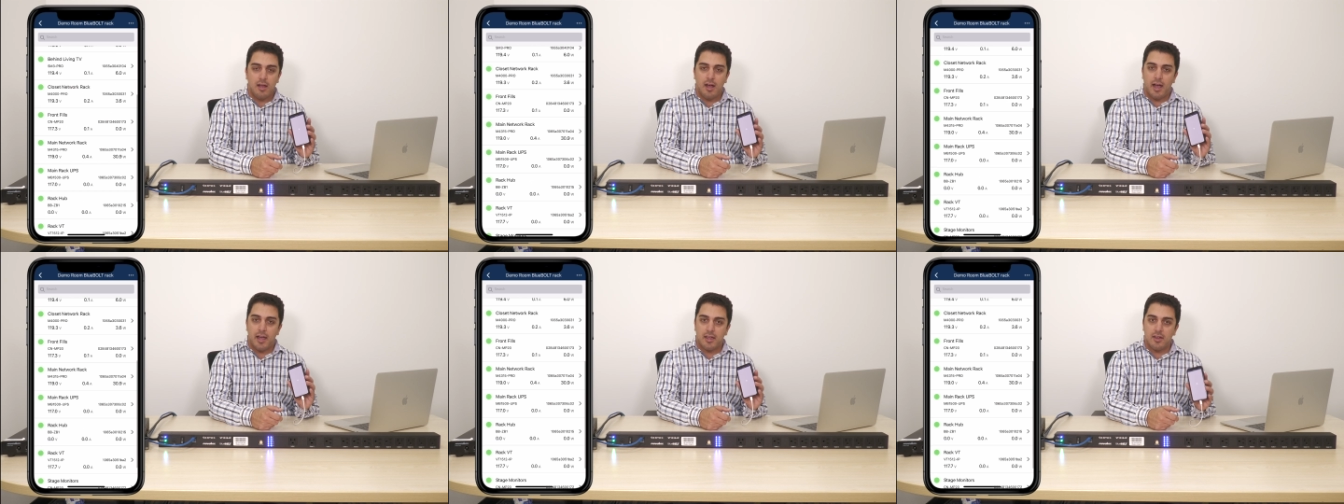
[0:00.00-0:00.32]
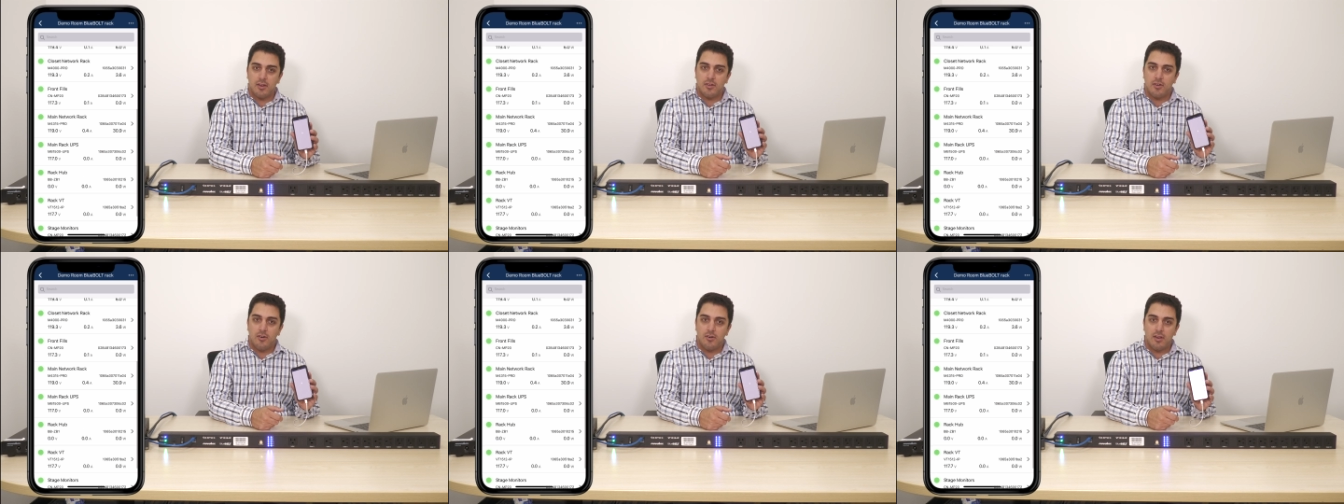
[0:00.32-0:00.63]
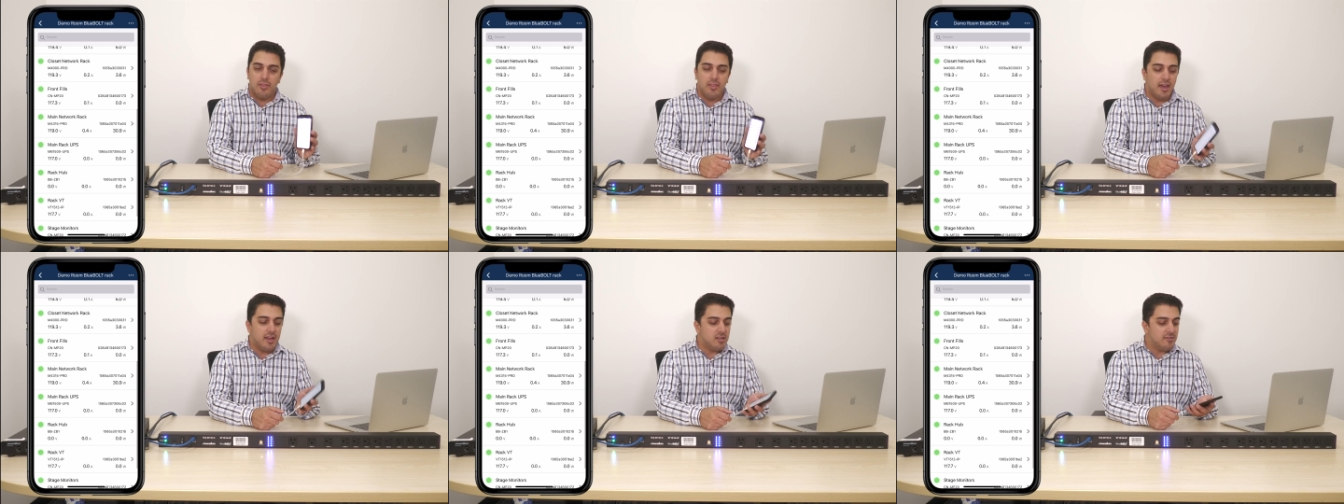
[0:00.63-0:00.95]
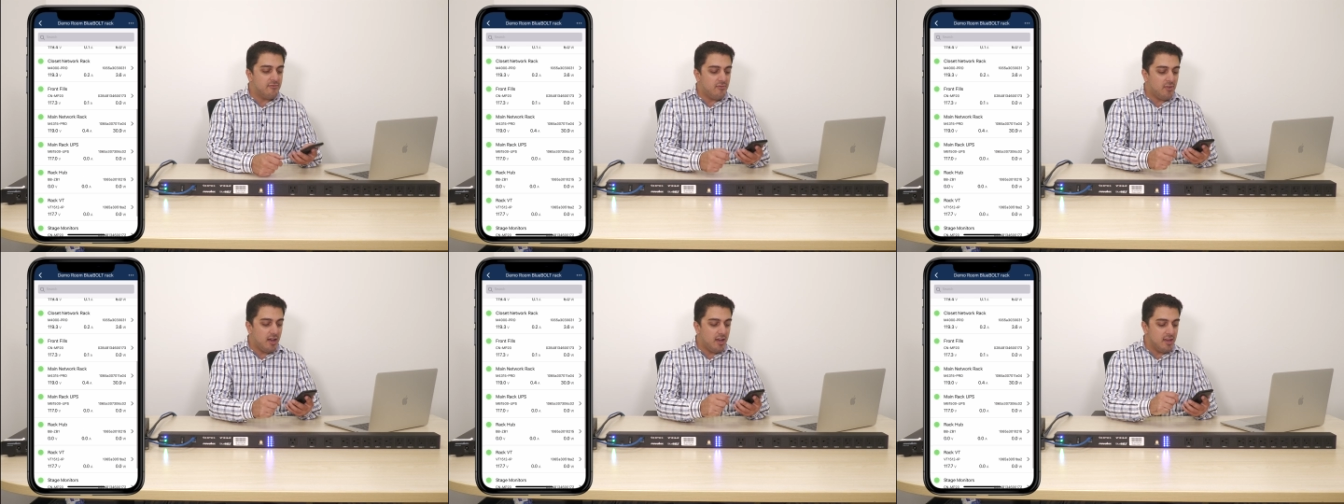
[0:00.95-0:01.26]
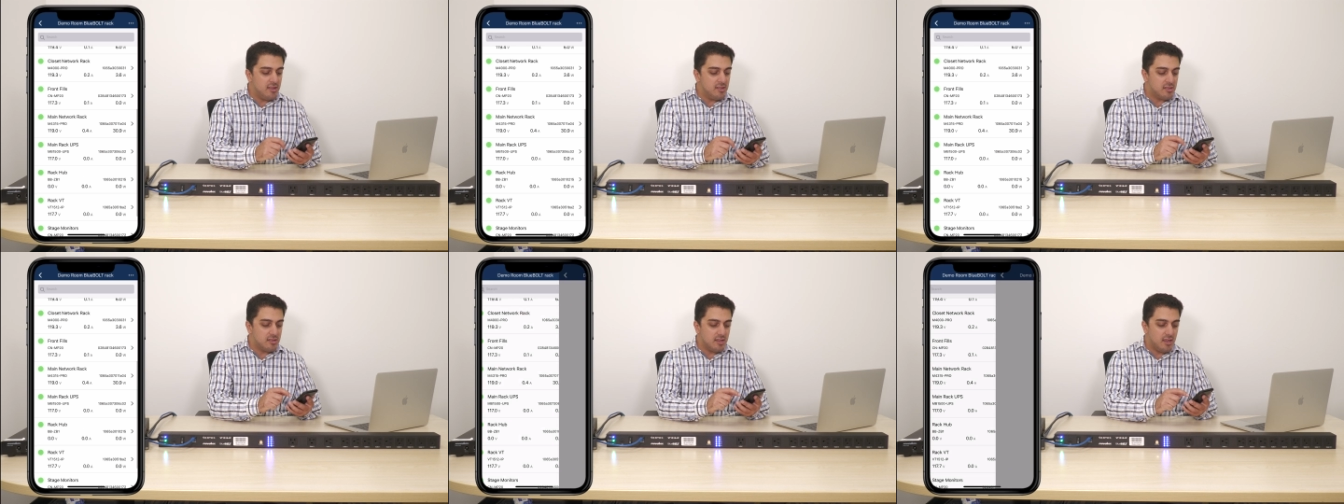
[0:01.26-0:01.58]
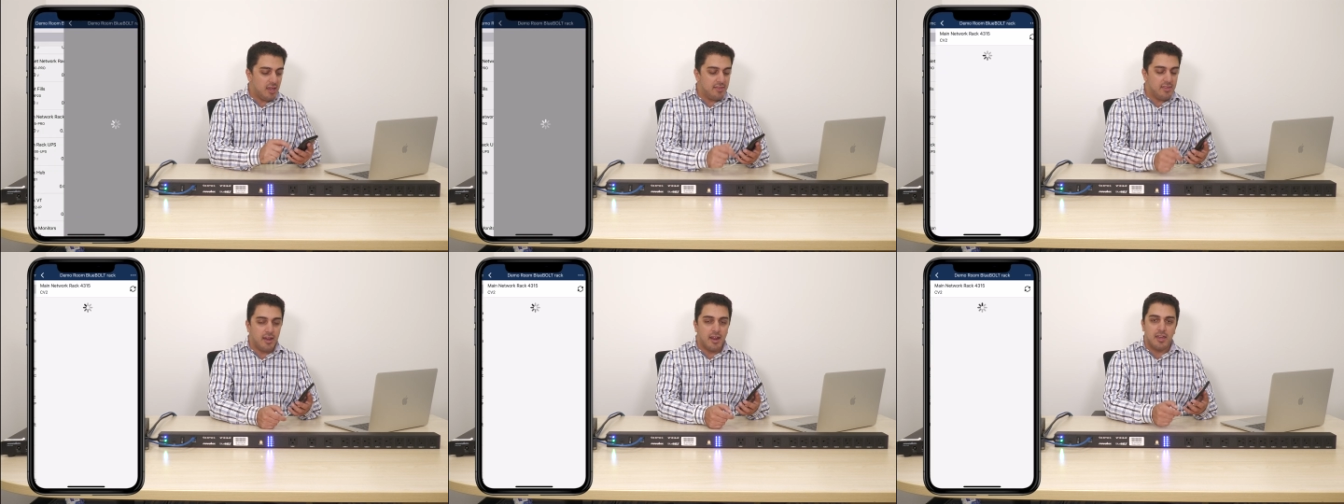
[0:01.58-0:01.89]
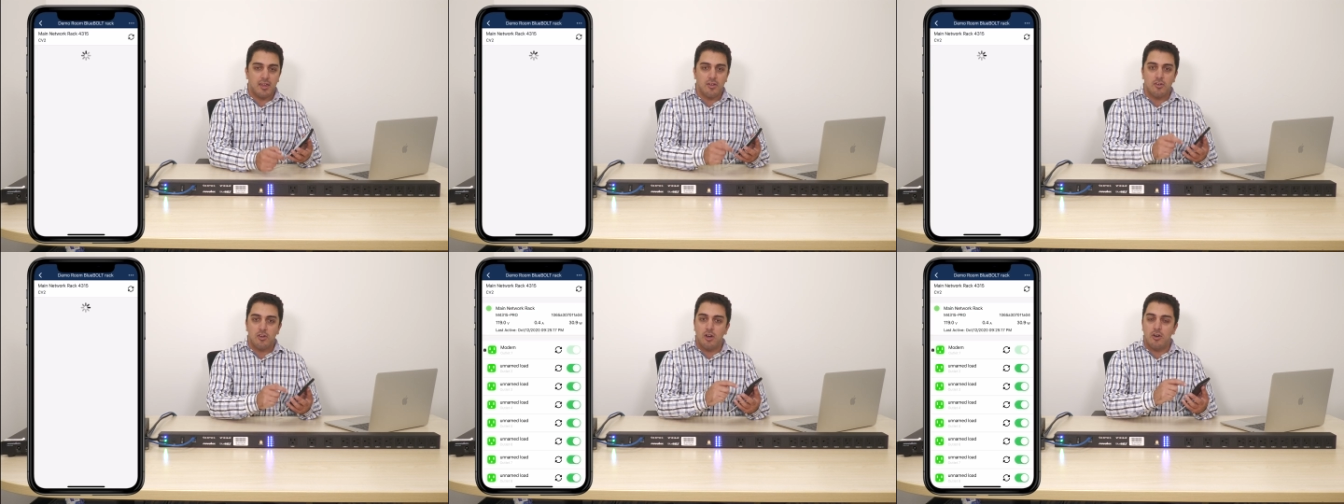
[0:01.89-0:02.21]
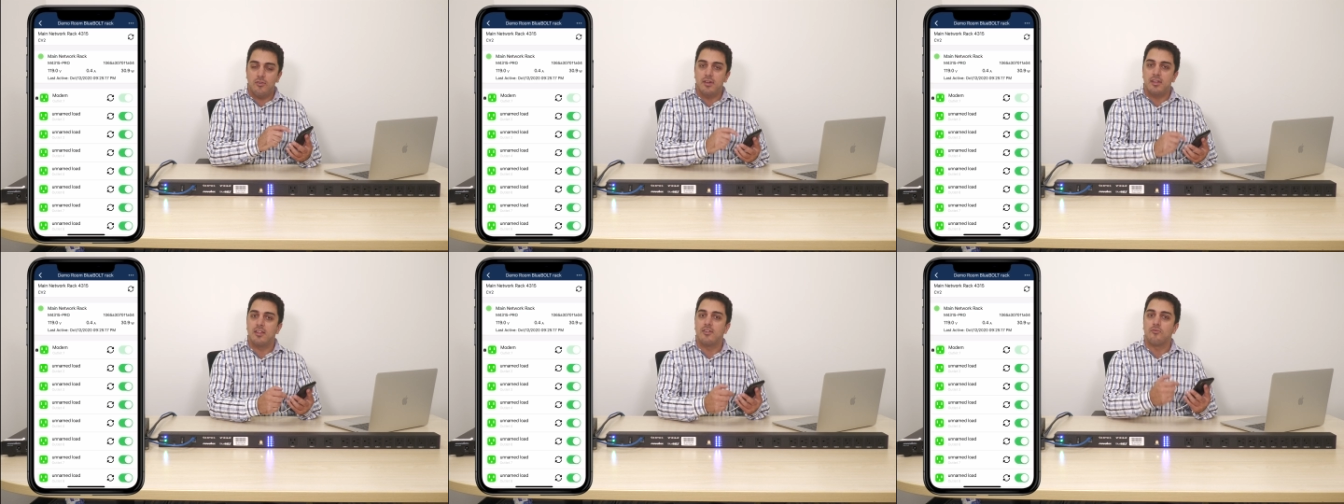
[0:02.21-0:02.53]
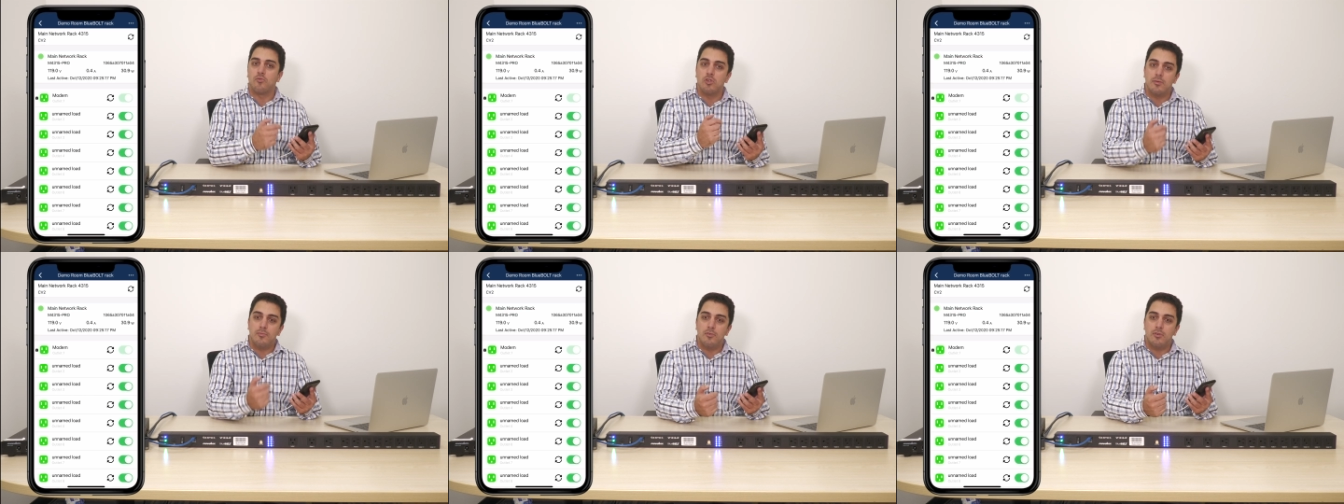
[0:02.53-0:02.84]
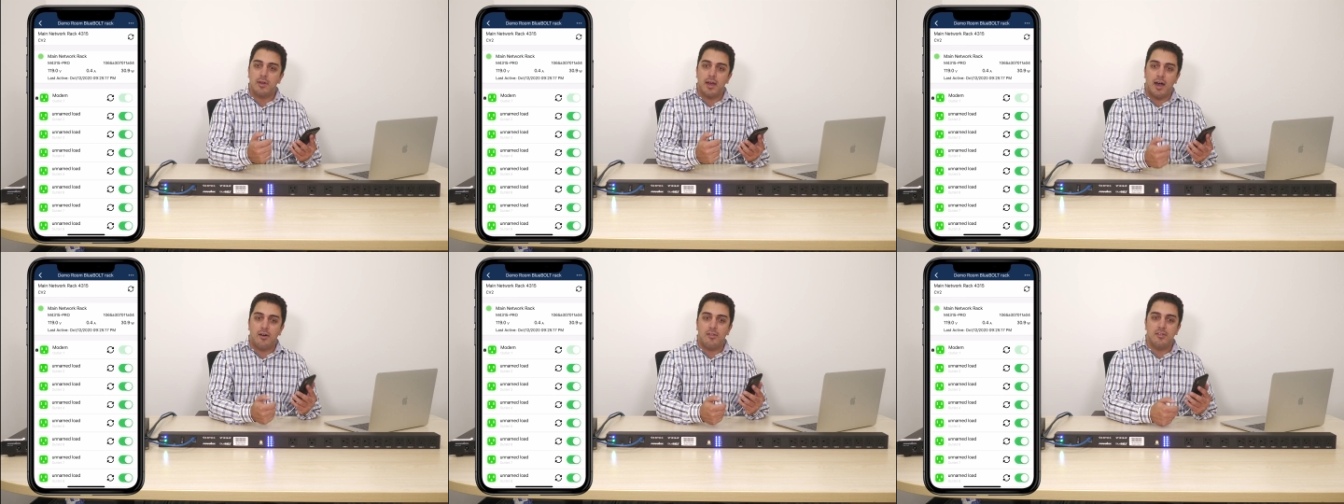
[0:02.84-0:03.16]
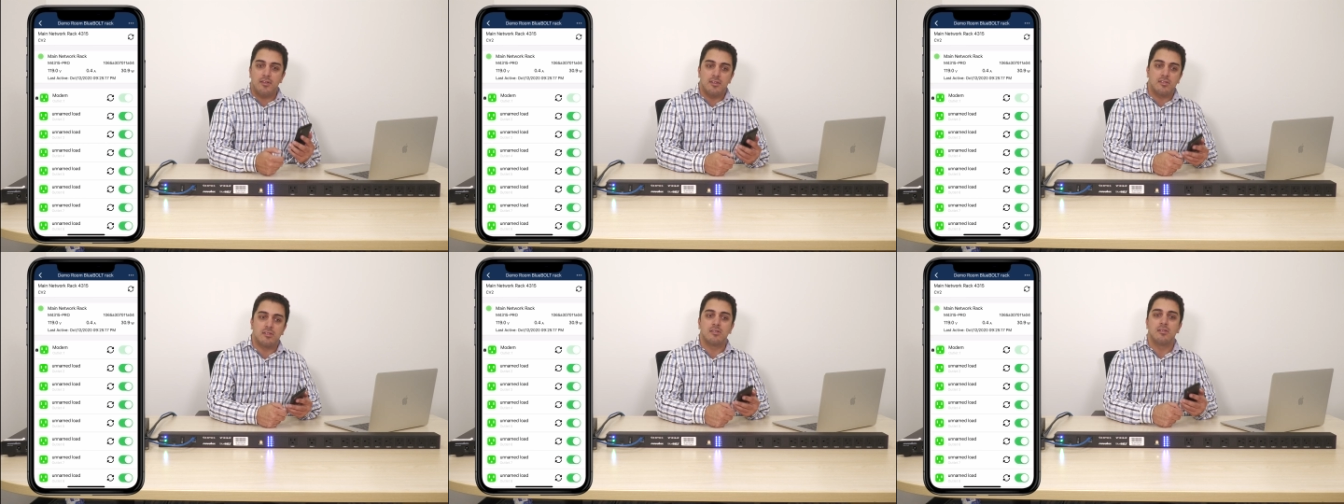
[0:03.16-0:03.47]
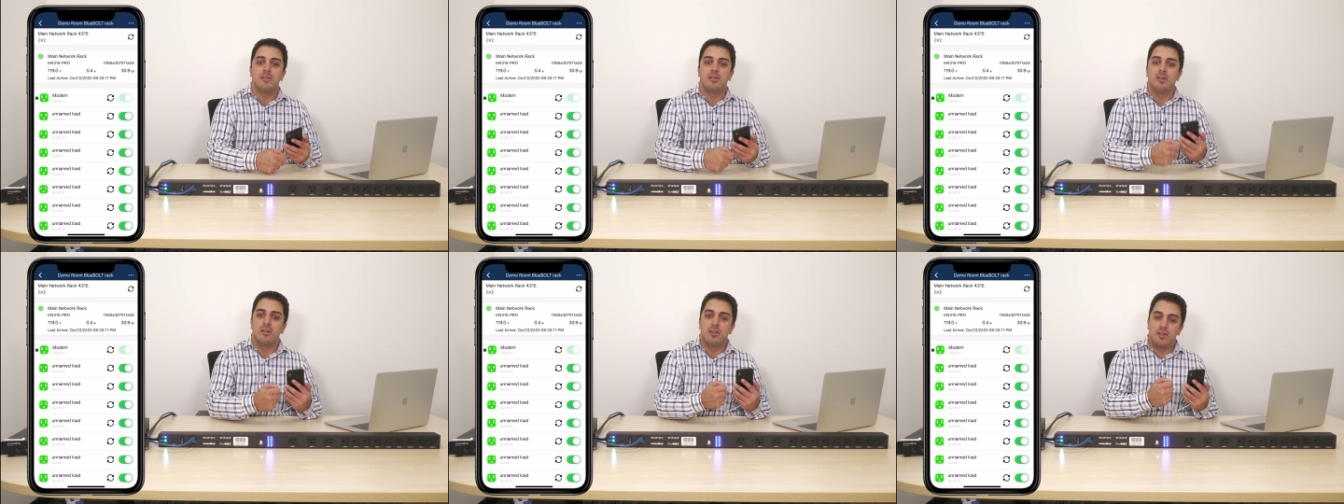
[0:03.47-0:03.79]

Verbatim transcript: I can go to that device and then I can go in and reboot outlets.